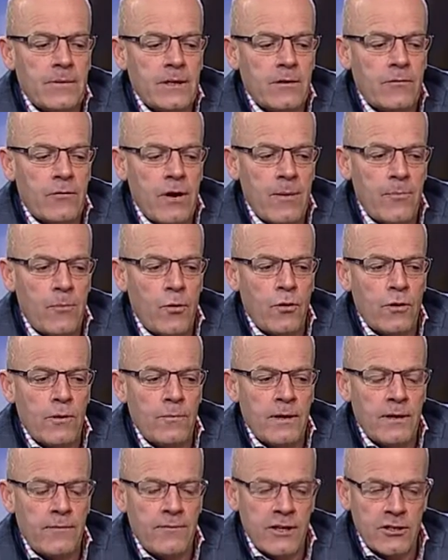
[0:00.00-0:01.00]
Graham bought him
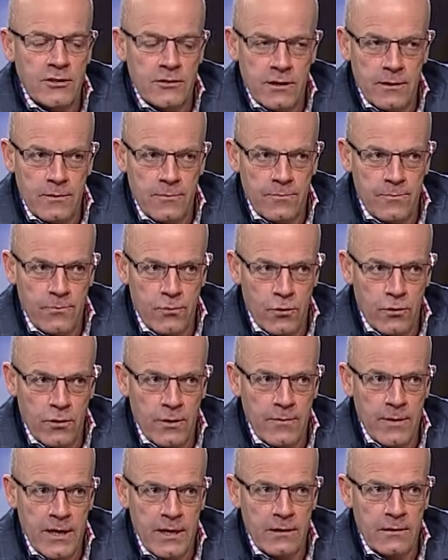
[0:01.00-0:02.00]
and eventually broke
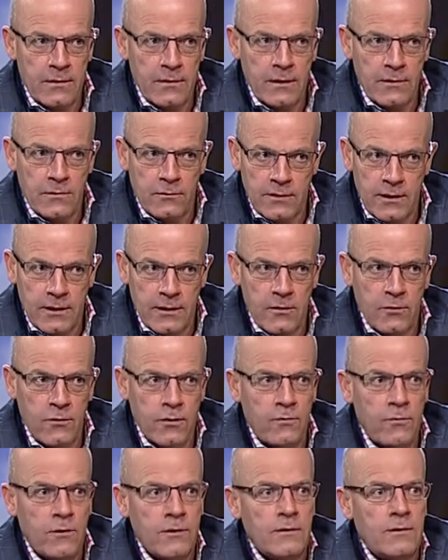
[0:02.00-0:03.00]
him in. I don't think Lloyd
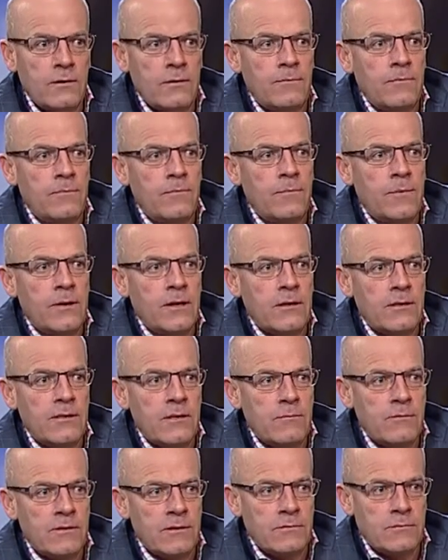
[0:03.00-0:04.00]
wanted him because
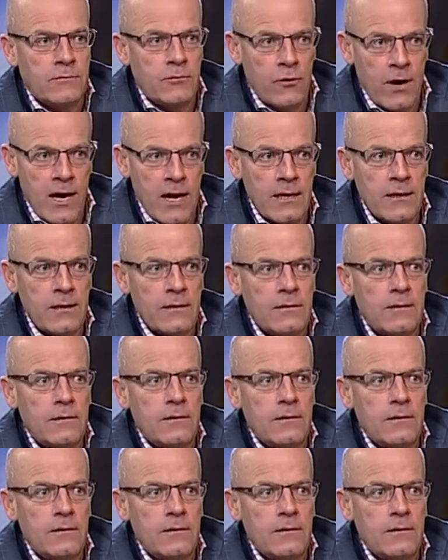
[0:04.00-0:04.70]
he was grey.